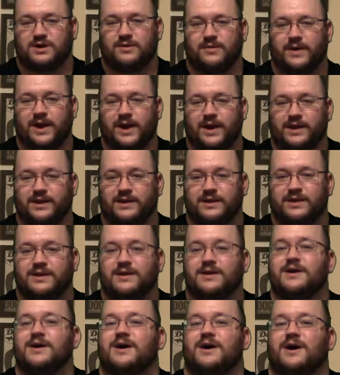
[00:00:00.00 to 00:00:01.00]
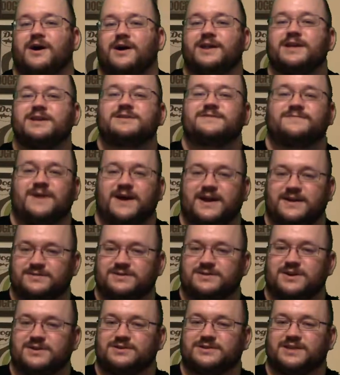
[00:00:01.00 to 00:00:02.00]
rating on his
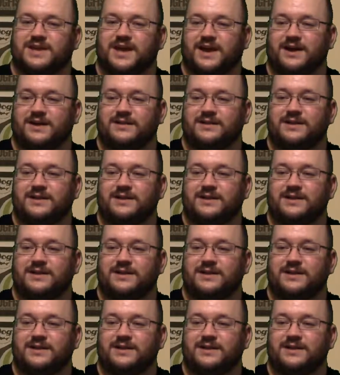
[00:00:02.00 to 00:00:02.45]
5-star scale.